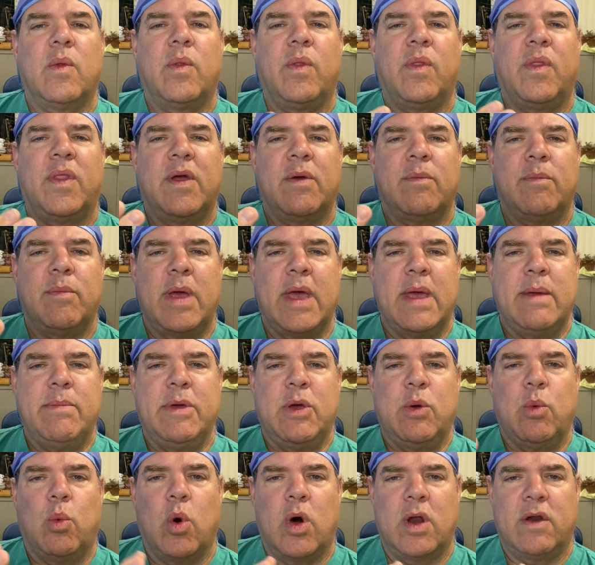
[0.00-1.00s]
there may
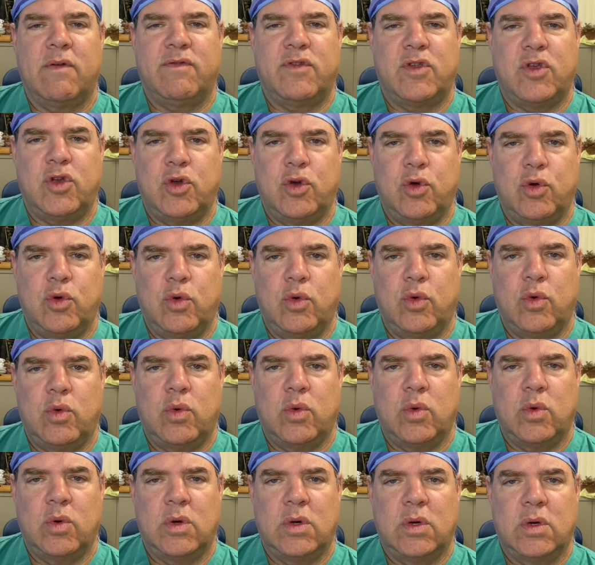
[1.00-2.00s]
be one of two
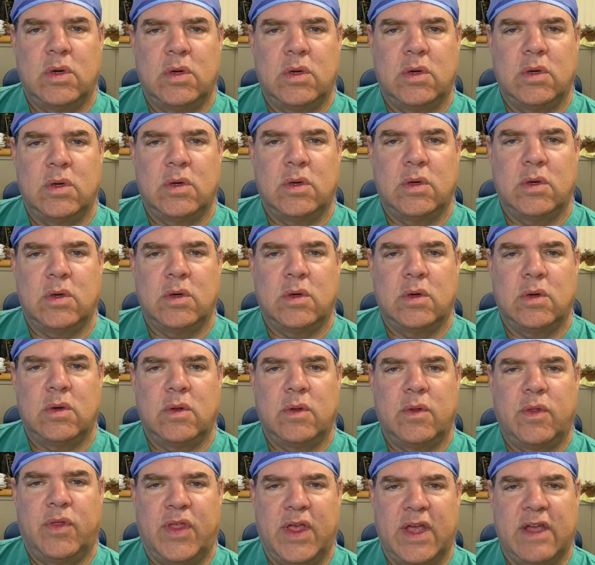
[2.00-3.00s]

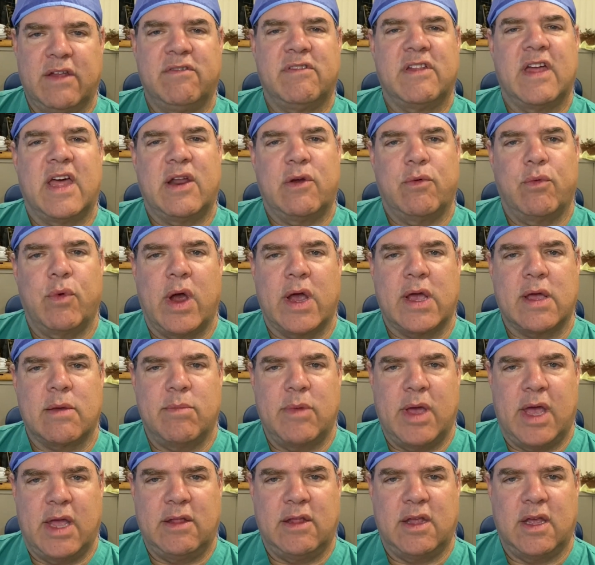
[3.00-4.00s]
things that are
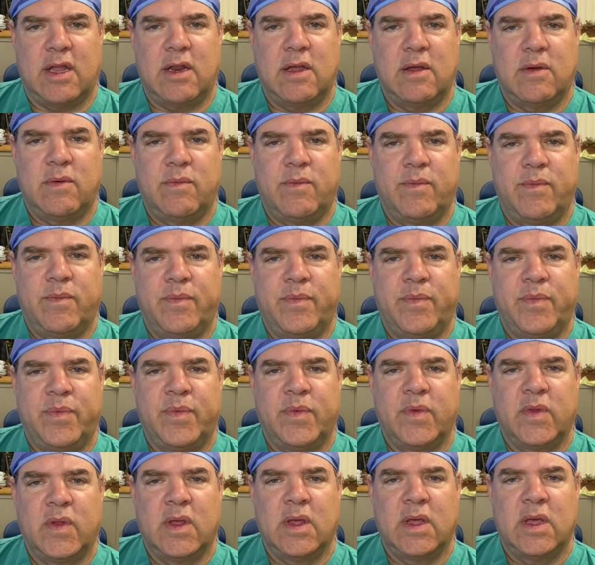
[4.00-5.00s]
recommended.
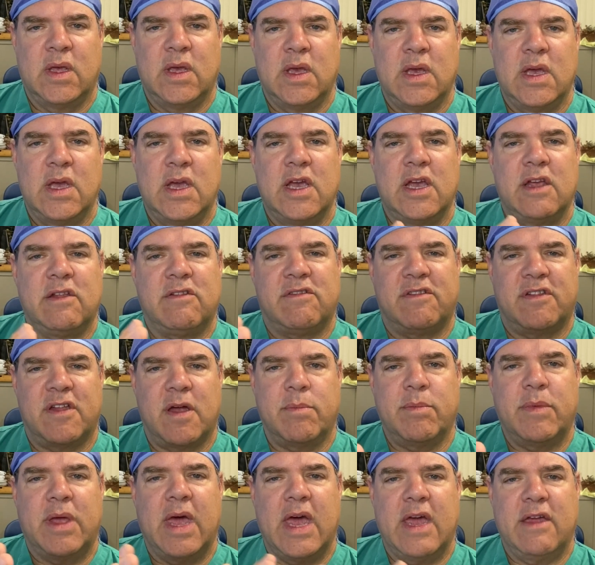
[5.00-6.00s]
In
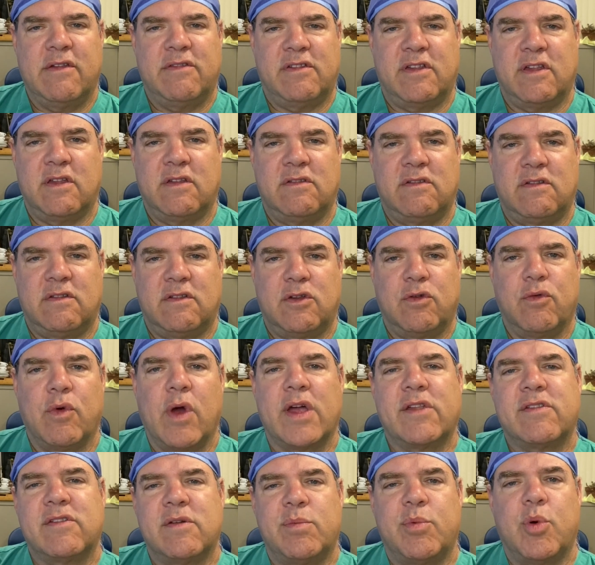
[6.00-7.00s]
some cases,
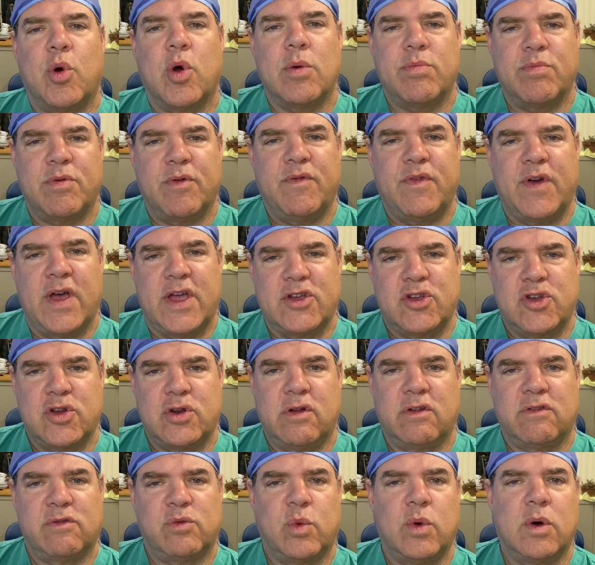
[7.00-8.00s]
direct support
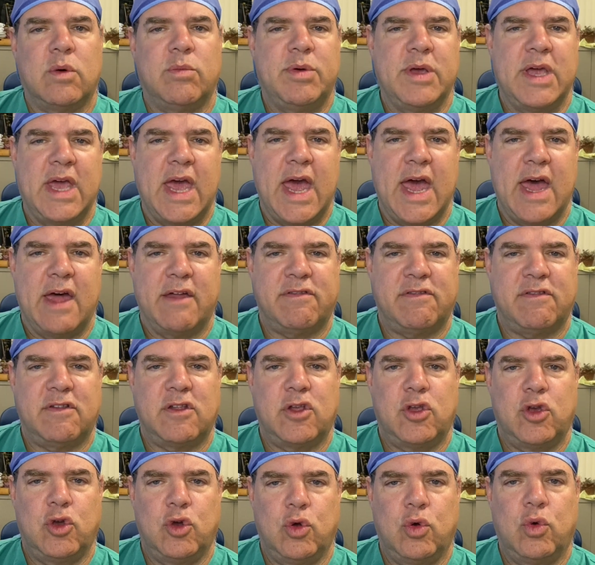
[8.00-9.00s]
professionals will be asked
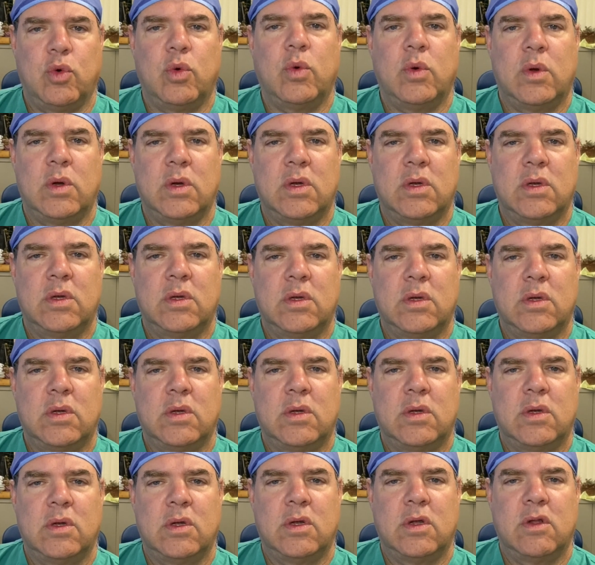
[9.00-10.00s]
to
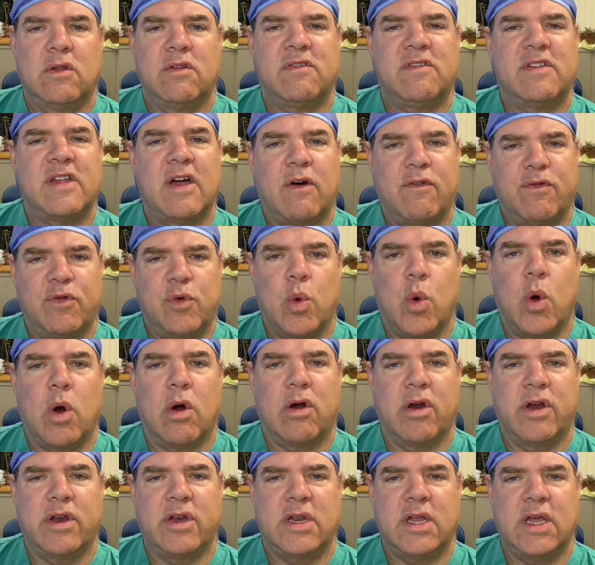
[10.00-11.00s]

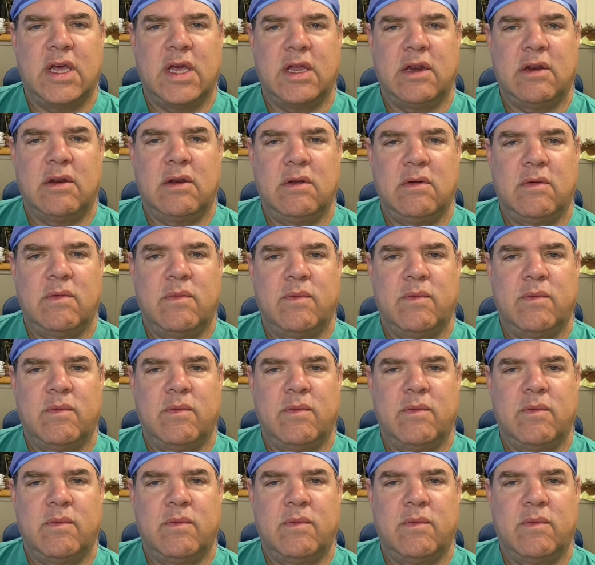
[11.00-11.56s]
self-quarantine,